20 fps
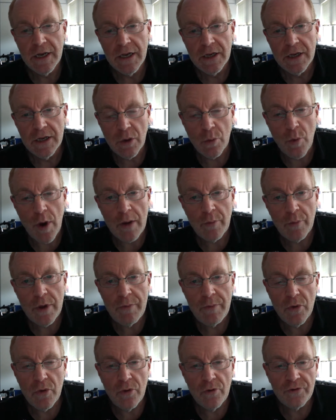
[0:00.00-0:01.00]
So when we
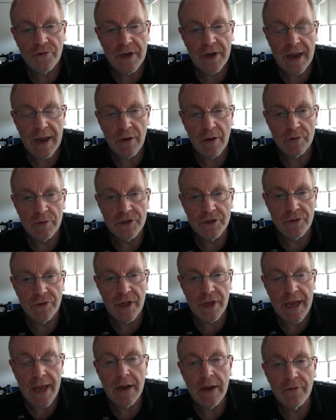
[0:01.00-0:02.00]
move down to
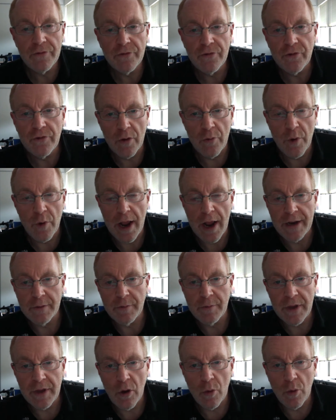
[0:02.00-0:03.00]
the infrared
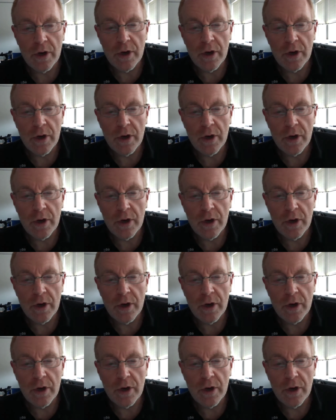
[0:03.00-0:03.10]
and beyond,